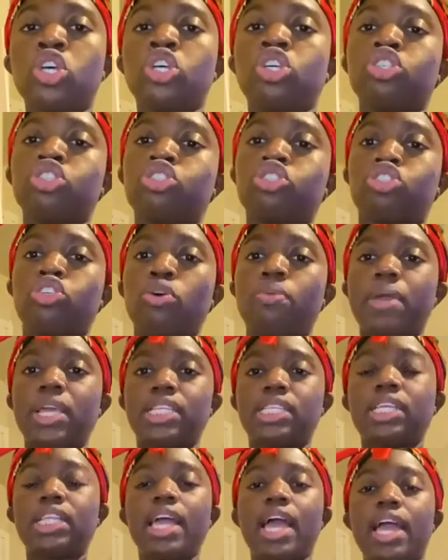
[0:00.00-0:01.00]
So
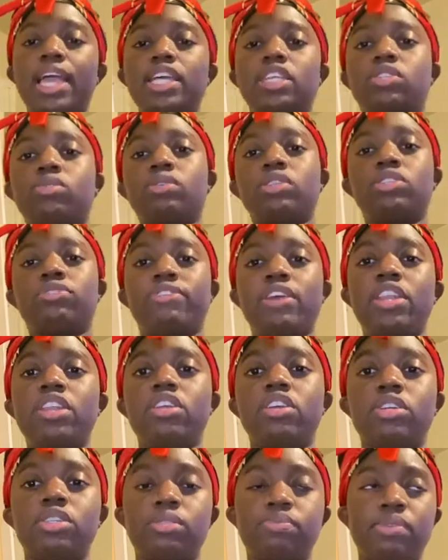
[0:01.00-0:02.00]
basically, I had switched
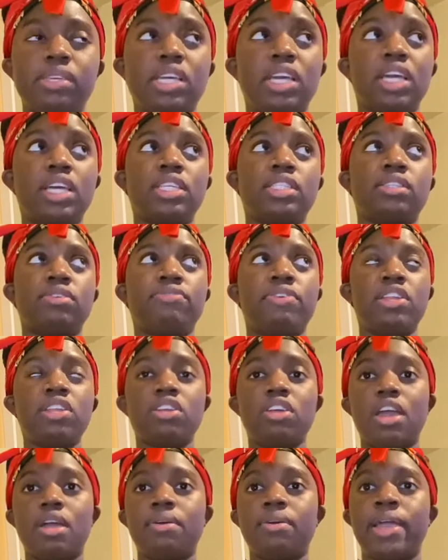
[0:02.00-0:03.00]
vendors because the
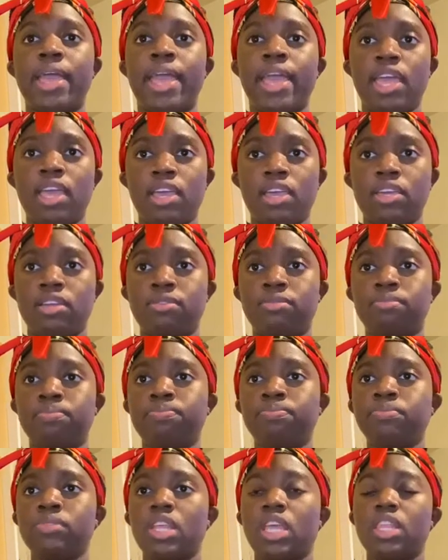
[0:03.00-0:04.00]
vendor I had,
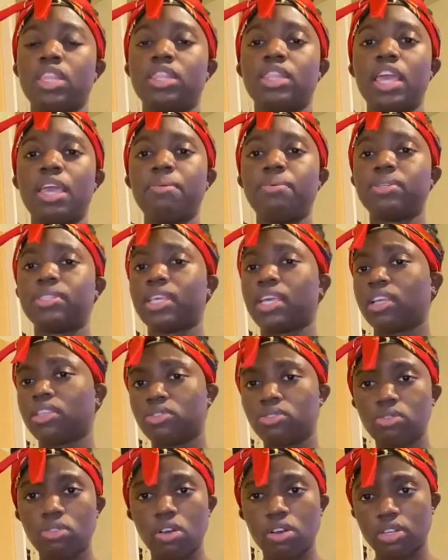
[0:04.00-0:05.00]
they was taking
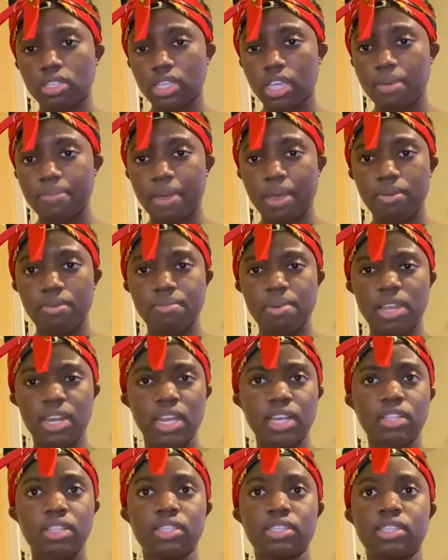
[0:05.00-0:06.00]
too long to get back on my
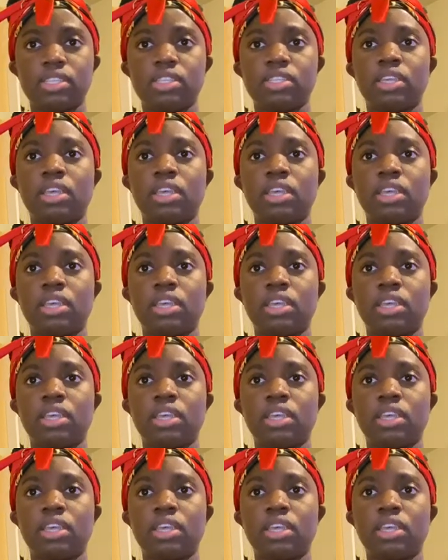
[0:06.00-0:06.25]
necklaces.